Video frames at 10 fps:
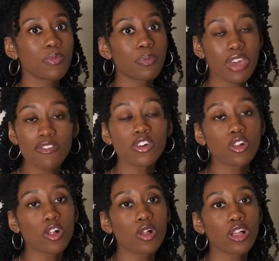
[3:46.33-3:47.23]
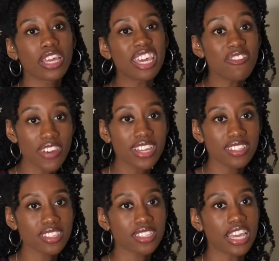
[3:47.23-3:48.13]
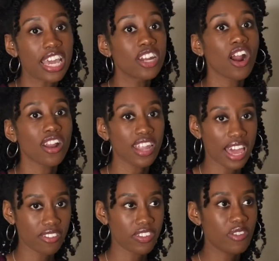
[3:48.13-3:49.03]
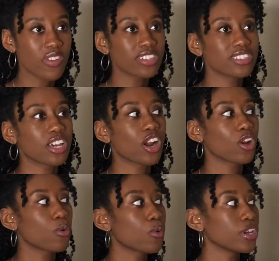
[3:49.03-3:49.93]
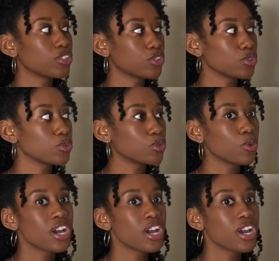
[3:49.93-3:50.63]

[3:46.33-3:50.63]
pivotal events in our life, events that are going to